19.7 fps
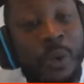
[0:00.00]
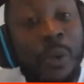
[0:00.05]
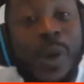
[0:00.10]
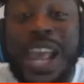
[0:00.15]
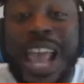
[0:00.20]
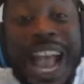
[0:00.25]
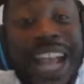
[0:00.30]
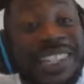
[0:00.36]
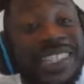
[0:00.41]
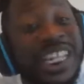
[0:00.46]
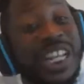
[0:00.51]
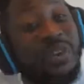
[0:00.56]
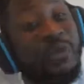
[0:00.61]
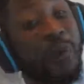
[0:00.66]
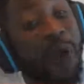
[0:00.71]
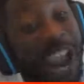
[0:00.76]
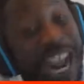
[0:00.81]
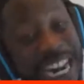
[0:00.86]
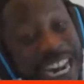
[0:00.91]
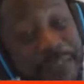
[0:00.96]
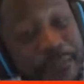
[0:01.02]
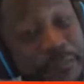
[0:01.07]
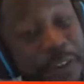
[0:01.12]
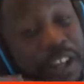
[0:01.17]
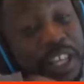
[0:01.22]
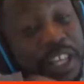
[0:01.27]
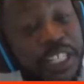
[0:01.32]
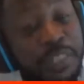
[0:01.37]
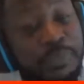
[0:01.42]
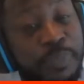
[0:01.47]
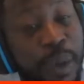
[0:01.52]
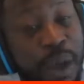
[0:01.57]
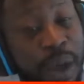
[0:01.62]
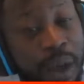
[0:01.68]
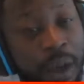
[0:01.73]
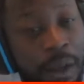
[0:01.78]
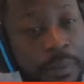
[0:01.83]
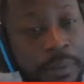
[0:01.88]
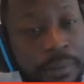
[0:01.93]
We actually waited for this
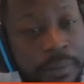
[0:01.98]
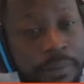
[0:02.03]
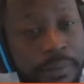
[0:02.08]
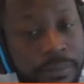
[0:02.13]
bum.